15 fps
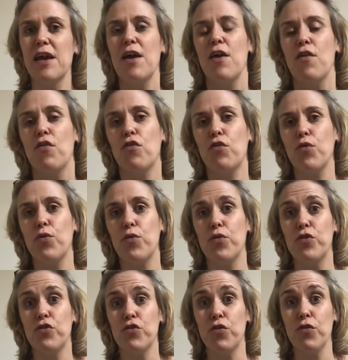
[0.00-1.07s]
So
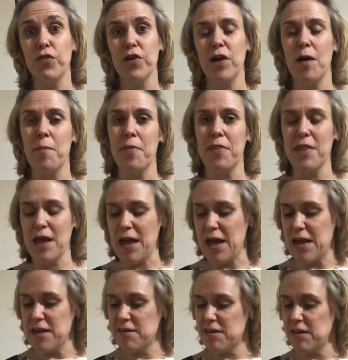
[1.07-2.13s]
to overcome
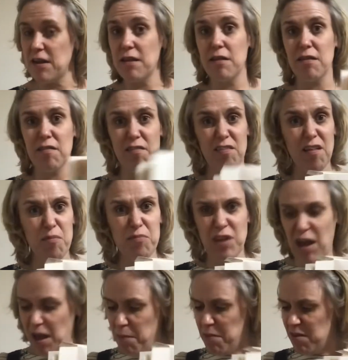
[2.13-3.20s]
that,
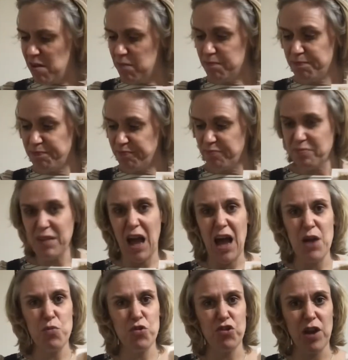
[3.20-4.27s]
sometimes I
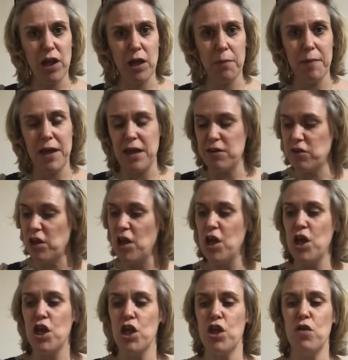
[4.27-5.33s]
would recommend
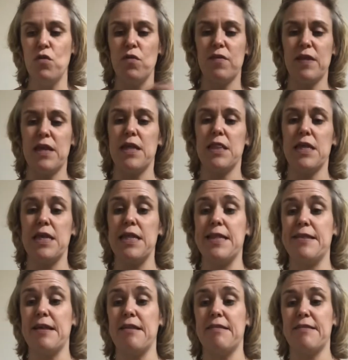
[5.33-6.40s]
using these
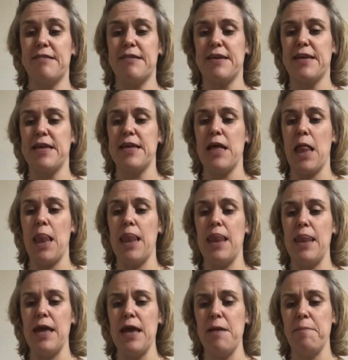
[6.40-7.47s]
sticky
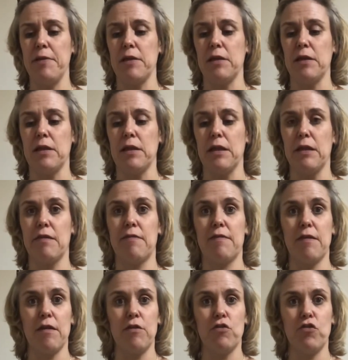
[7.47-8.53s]
labels
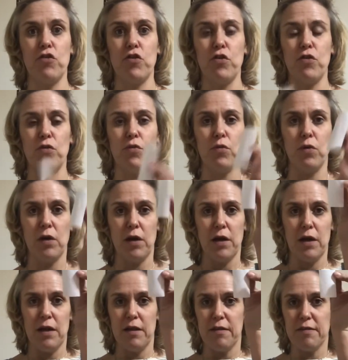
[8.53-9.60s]
to
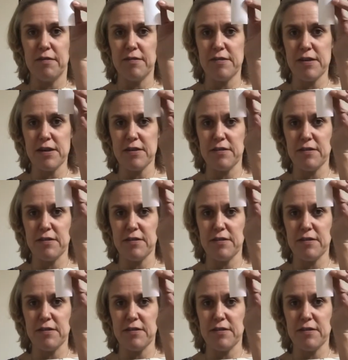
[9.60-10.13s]
stick